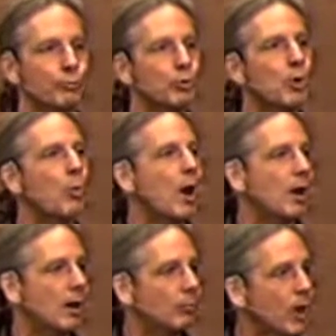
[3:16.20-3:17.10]
through a,
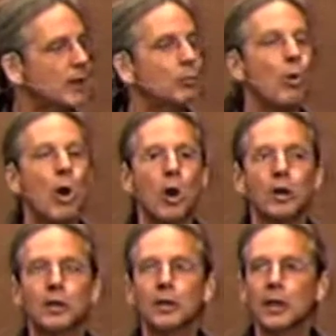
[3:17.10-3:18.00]
a right
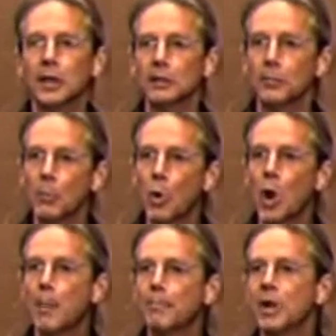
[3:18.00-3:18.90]
walk in
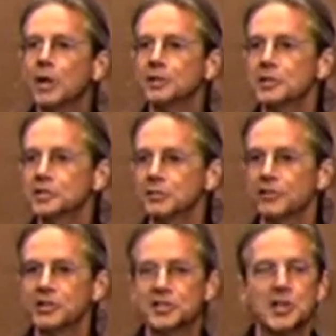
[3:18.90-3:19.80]
more abundance of
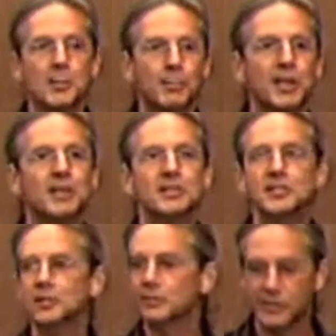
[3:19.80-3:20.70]
his peace
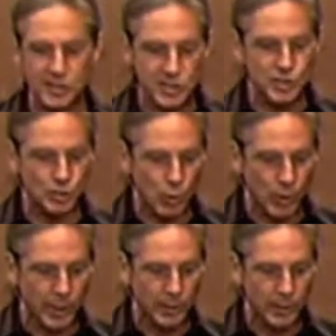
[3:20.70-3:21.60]
and of his joy.
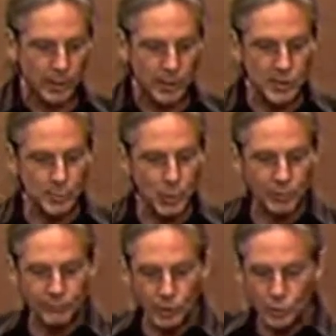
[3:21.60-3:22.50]
In the book
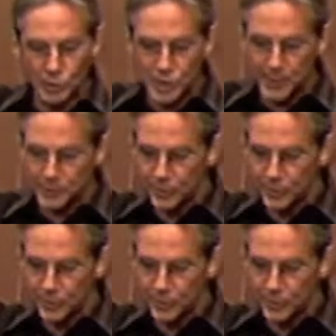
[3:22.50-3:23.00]
of Luke, chapter